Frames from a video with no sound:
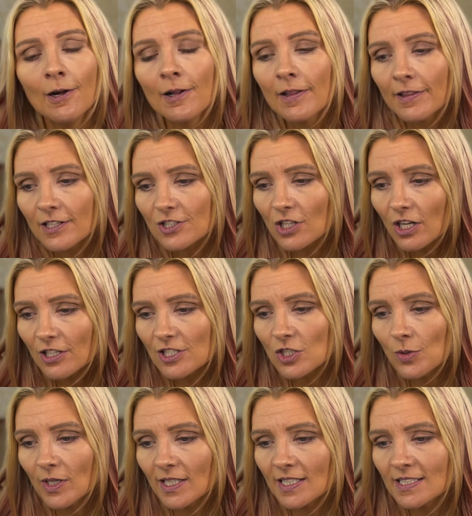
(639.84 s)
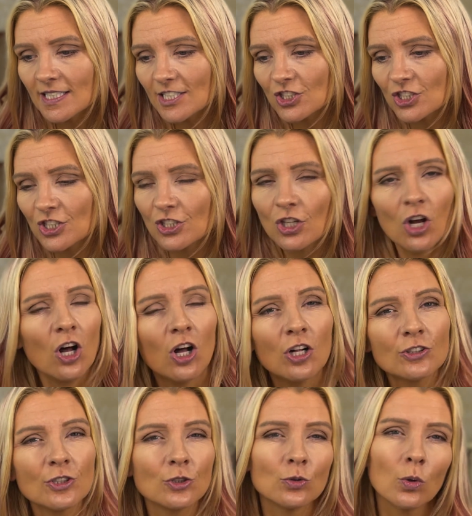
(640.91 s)
There's also a condition called
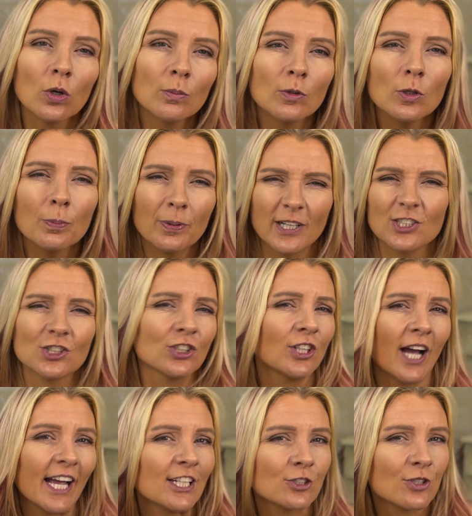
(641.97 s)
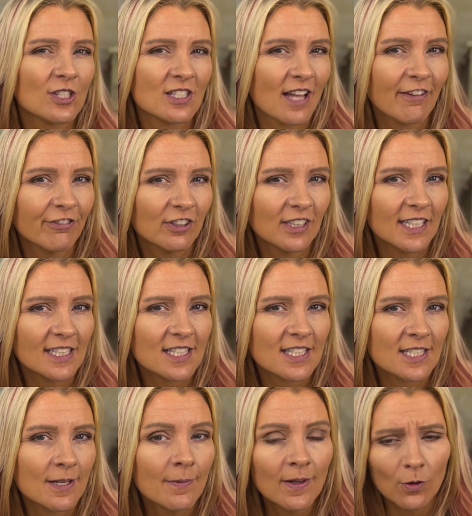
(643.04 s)
normal pressure
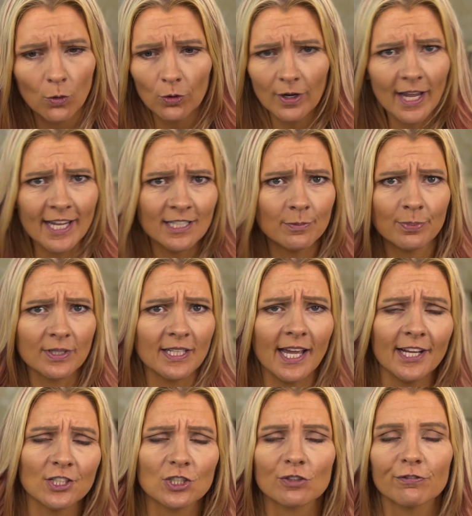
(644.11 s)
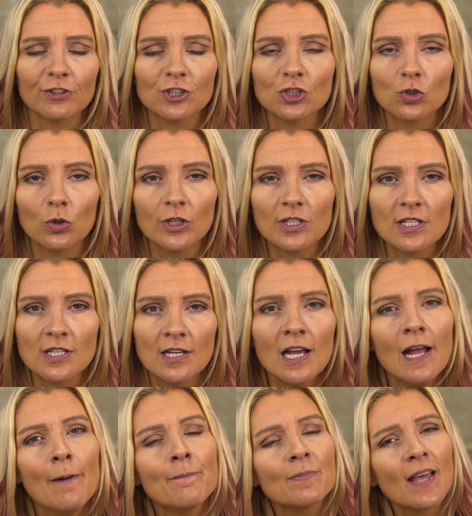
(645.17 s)
hydrocephalus, or NPH for short.
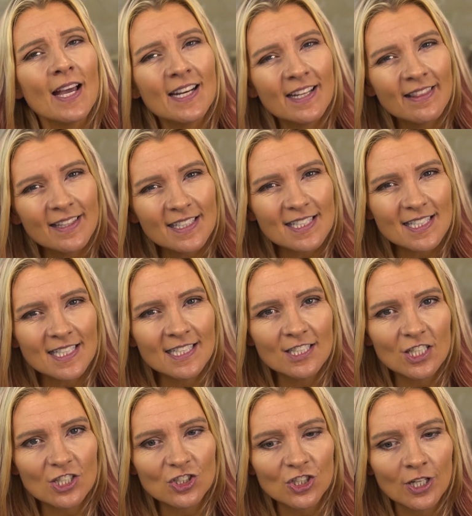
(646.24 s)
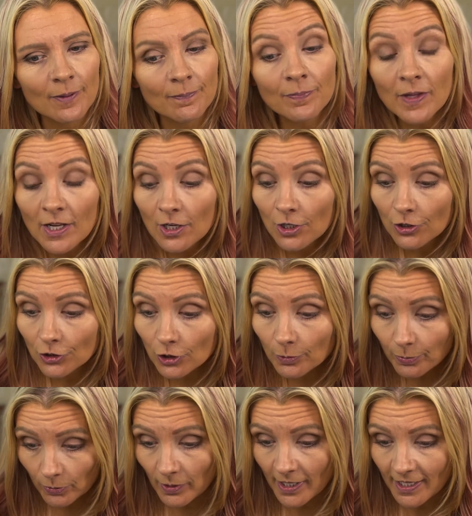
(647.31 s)
And in this condition, your
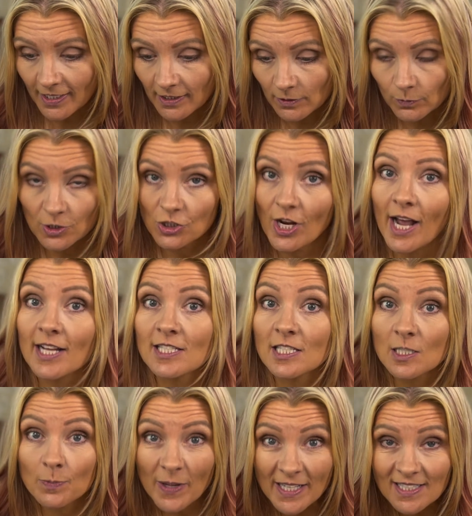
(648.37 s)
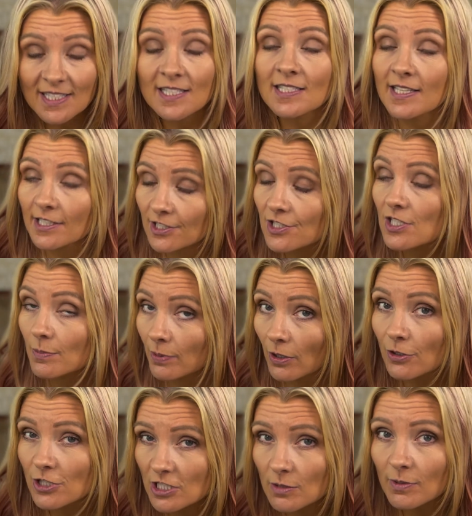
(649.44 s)
brain, which has spaces that are
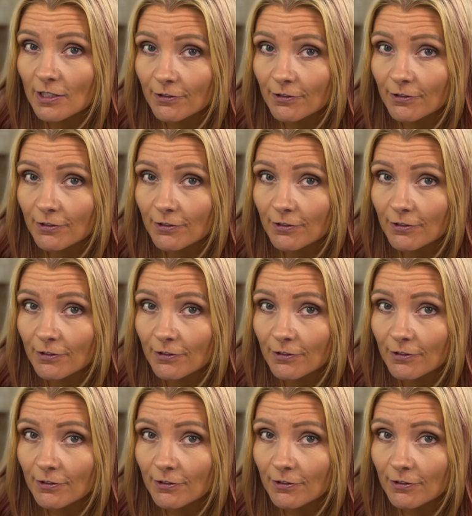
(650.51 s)
supposed to be